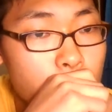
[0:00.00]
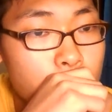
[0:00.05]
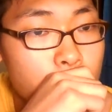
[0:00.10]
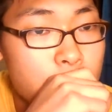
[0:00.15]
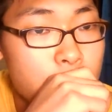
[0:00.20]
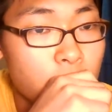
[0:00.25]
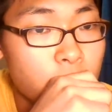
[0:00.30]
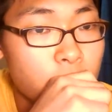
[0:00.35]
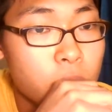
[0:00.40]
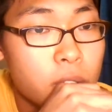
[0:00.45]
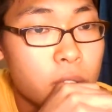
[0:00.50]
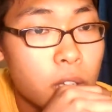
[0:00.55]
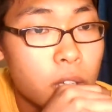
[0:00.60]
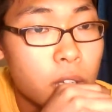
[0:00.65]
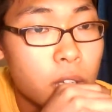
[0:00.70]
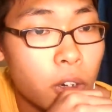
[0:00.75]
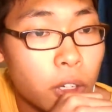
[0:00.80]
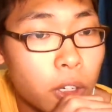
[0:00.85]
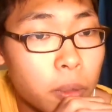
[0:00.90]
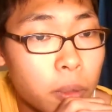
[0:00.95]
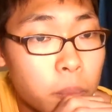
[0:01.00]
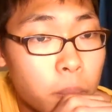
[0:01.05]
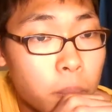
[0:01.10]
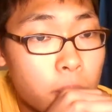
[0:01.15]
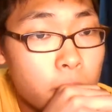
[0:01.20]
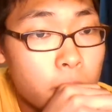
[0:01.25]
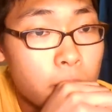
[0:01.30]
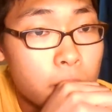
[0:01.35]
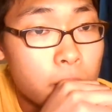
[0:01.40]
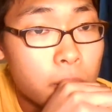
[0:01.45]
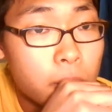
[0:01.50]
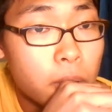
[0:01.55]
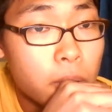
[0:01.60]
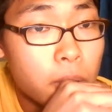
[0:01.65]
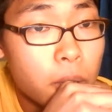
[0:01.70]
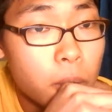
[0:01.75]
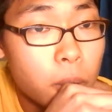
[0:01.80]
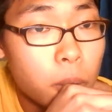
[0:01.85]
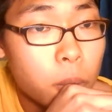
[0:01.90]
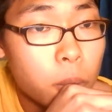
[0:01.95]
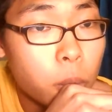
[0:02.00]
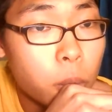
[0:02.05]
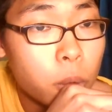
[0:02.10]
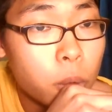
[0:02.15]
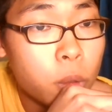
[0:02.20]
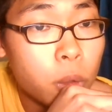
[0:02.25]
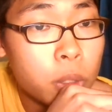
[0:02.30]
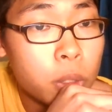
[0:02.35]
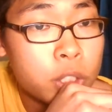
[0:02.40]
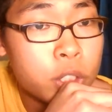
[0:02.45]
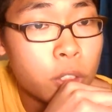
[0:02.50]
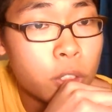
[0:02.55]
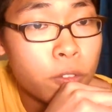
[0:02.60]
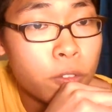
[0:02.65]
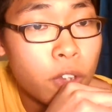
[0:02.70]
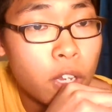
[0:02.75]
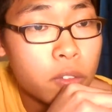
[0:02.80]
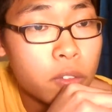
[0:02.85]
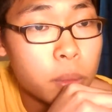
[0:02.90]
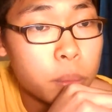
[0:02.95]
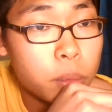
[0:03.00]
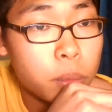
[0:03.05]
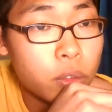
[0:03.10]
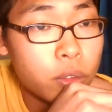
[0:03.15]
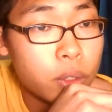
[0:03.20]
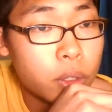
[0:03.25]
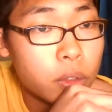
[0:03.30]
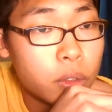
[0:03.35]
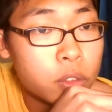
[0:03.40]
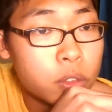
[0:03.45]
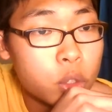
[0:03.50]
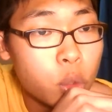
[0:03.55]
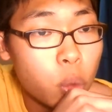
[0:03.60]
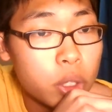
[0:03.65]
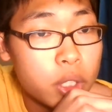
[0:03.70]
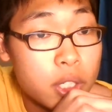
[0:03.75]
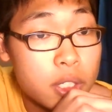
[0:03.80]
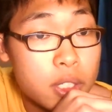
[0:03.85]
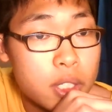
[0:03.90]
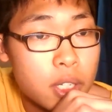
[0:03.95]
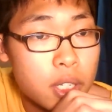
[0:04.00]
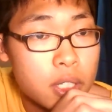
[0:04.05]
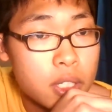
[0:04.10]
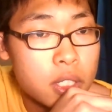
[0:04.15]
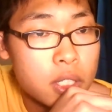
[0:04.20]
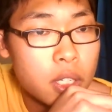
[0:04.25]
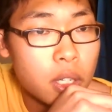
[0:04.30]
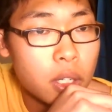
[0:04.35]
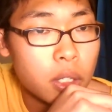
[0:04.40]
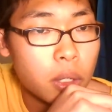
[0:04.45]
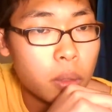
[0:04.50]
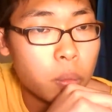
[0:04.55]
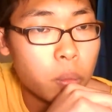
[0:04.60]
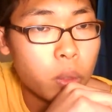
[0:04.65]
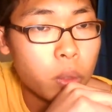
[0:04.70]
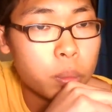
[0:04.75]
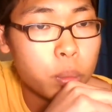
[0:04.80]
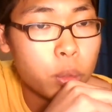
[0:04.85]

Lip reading: doing stuff. Okay. Well, what's your favorite movie of 2016, and